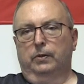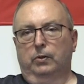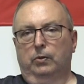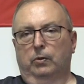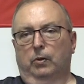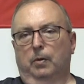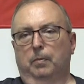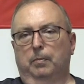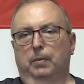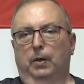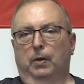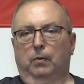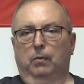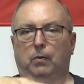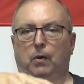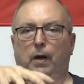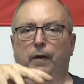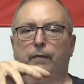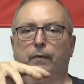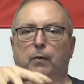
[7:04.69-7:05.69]
a short barrel
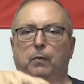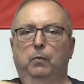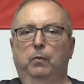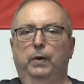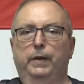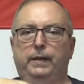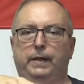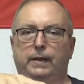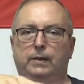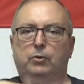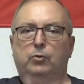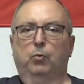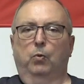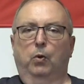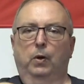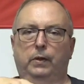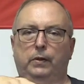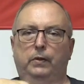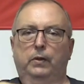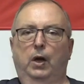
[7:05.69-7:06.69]
rifle with this one